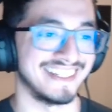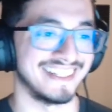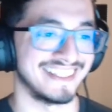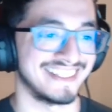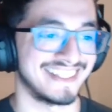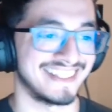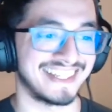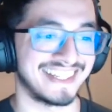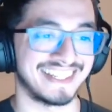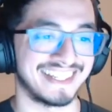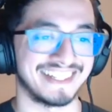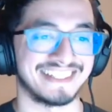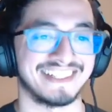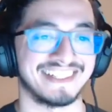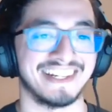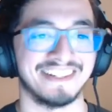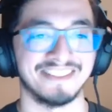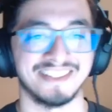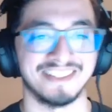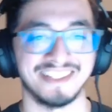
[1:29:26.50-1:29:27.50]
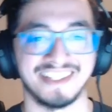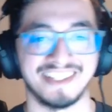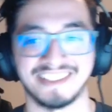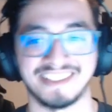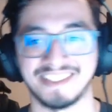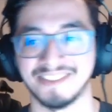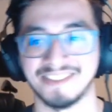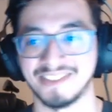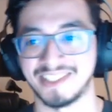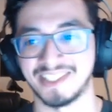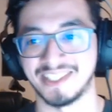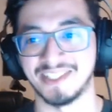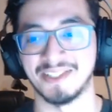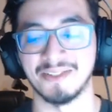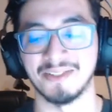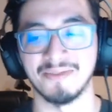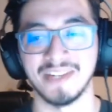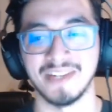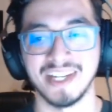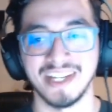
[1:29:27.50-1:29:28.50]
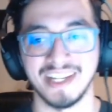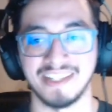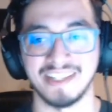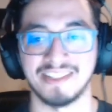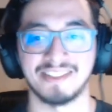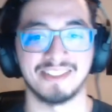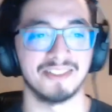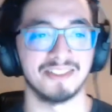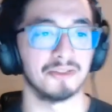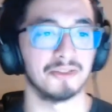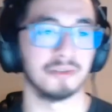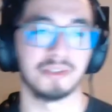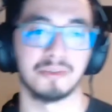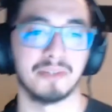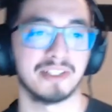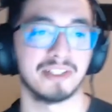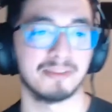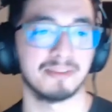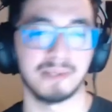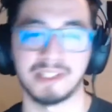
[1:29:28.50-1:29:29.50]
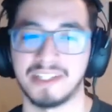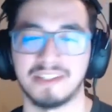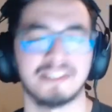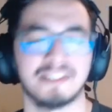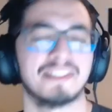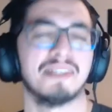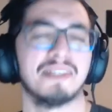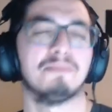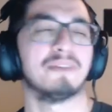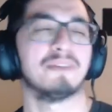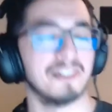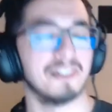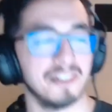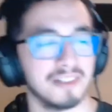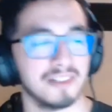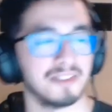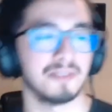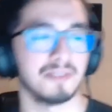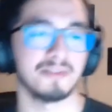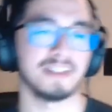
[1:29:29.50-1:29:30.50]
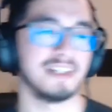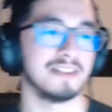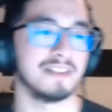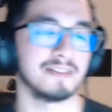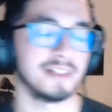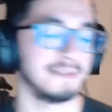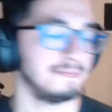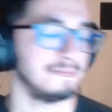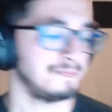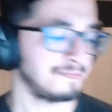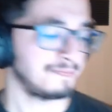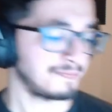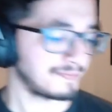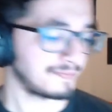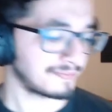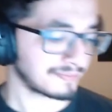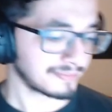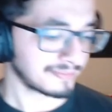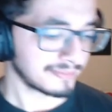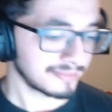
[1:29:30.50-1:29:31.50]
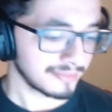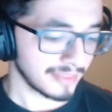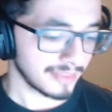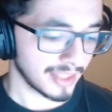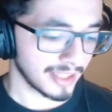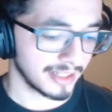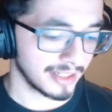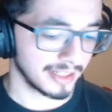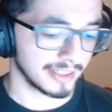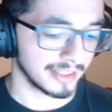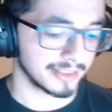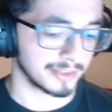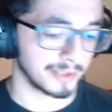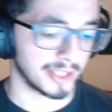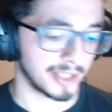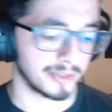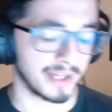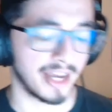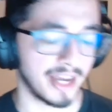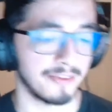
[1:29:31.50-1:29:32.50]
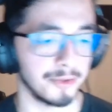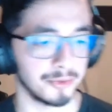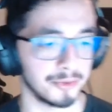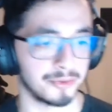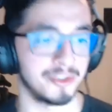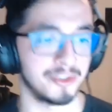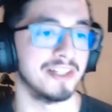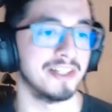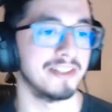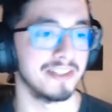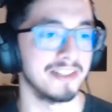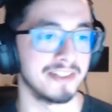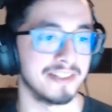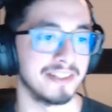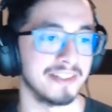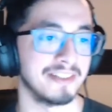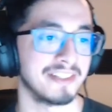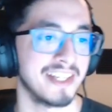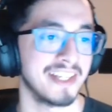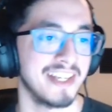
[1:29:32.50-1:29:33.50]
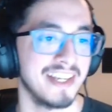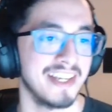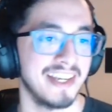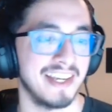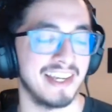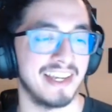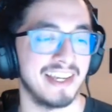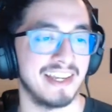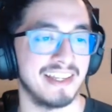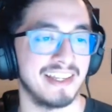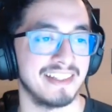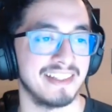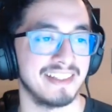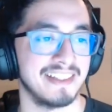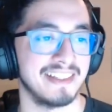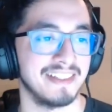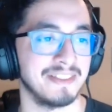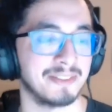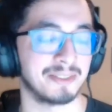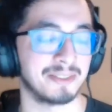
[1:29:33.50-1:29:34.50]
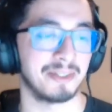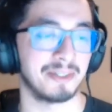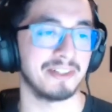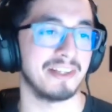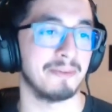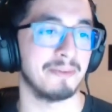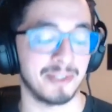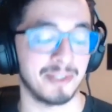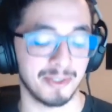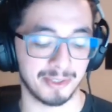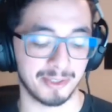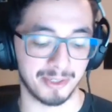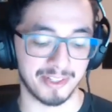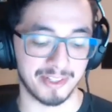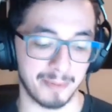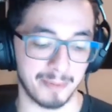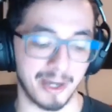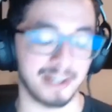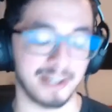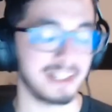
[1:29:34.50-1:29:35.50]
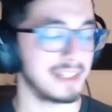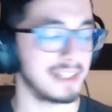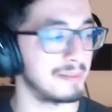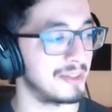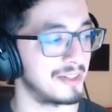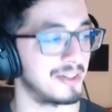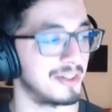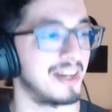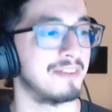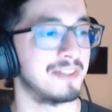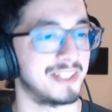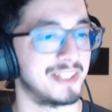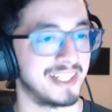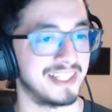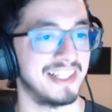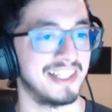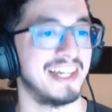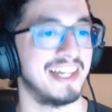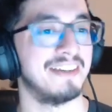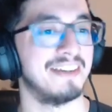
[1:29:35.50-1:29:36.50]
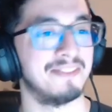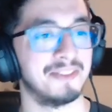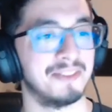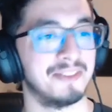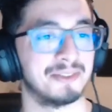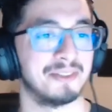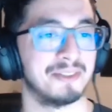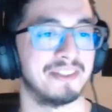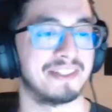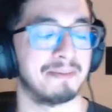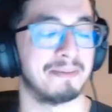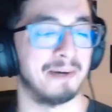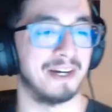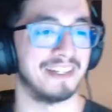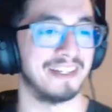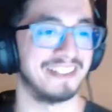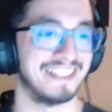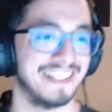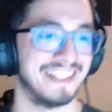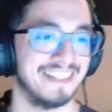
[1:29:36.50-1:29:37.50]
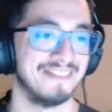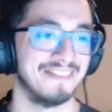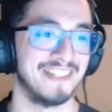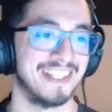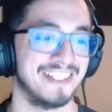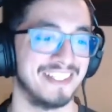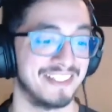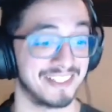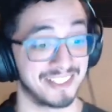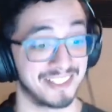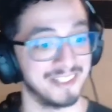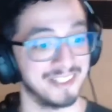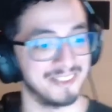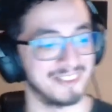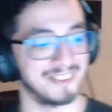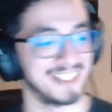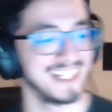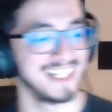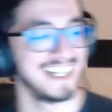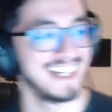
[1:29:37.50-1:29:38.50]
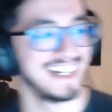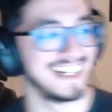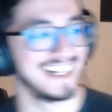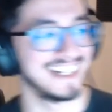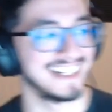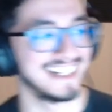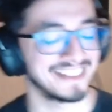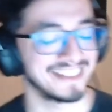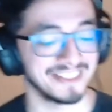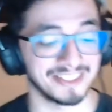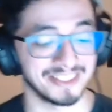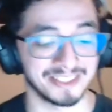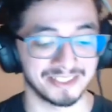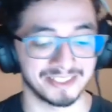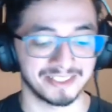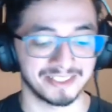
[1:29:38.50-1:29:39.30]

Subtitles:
taking a shower and going home and just enjoying the rest of my day or something along those lines, right? So I don't have those redundancies. And once you start spotting them in your everyday life, you'll start spotting them in your code. So you could